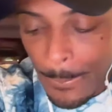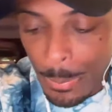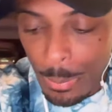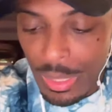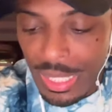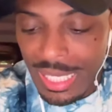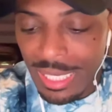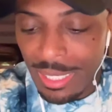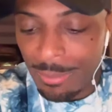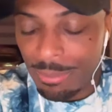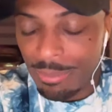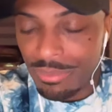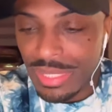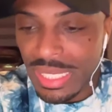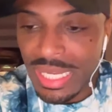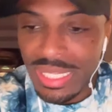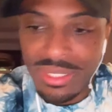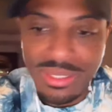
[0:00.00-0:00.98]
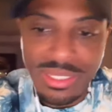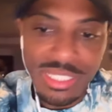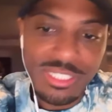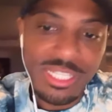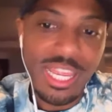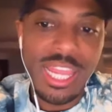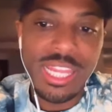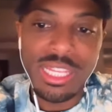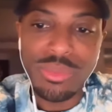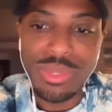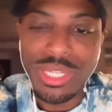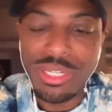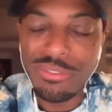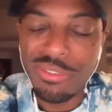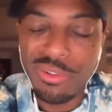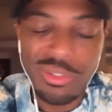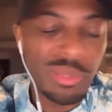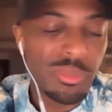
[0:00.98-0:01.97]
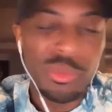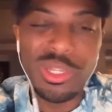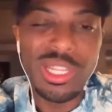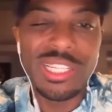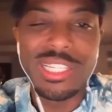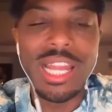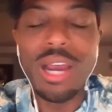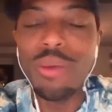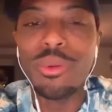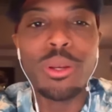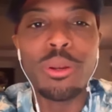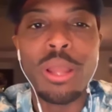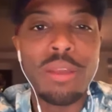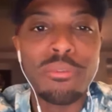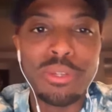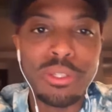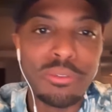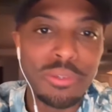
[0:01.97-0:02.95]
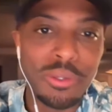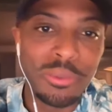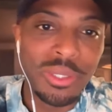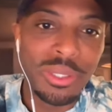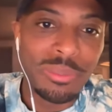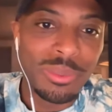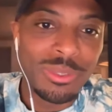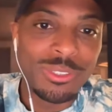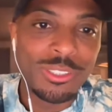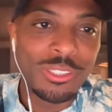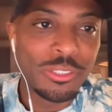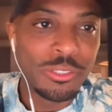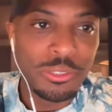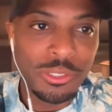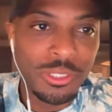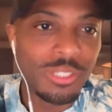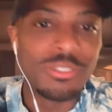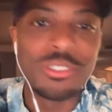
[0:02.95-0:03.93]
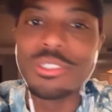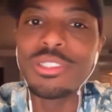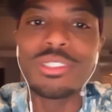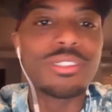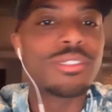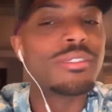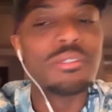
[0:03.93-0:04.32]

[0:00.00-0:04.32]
they say, hey, can we get a phone number? We're like, nah, we don't have any phone numbers. You just